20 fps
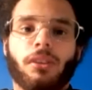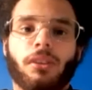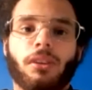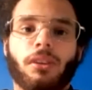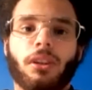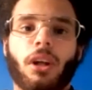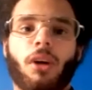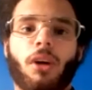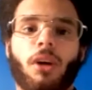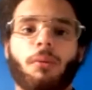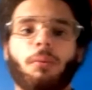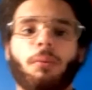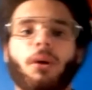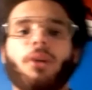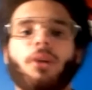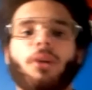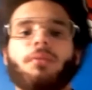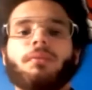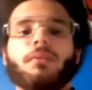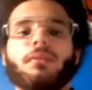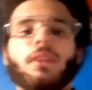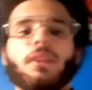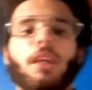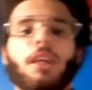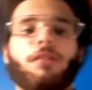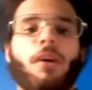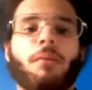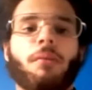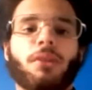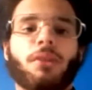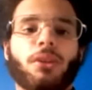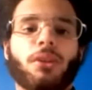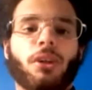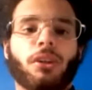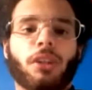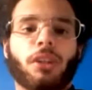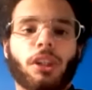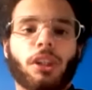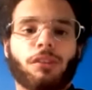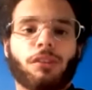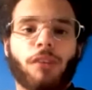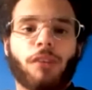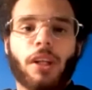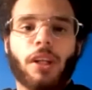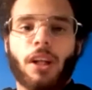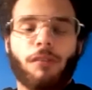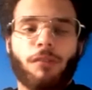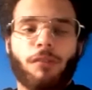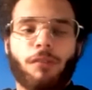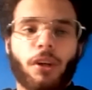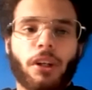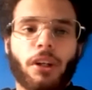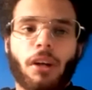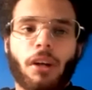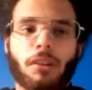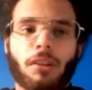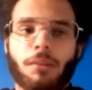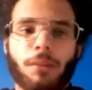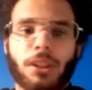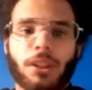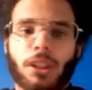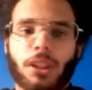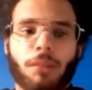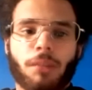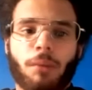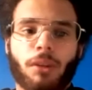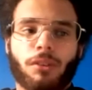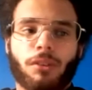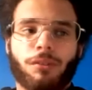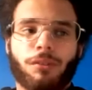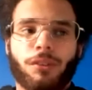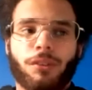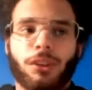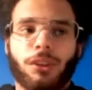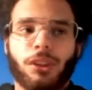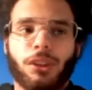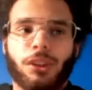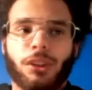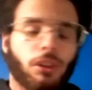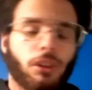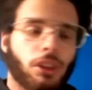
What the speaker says: But if I'm a New York Knicks fan, I'm very optimistic about the future.